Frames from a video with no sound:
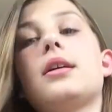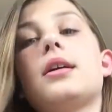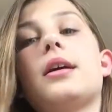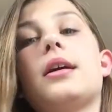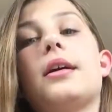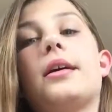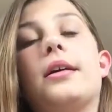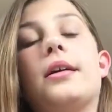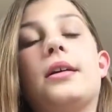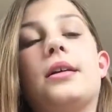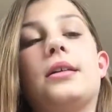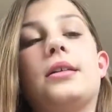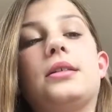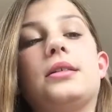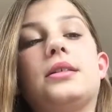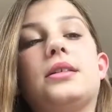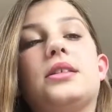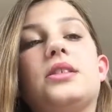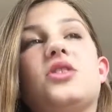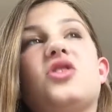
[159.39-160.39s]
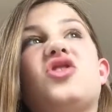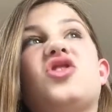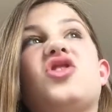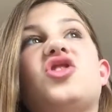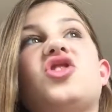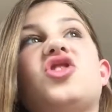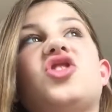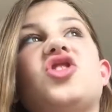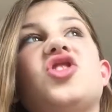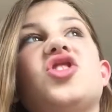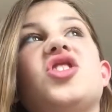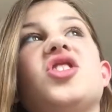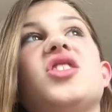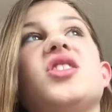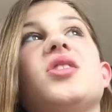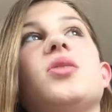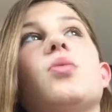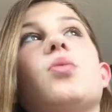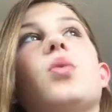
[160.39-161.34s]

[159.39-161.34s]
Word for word: and she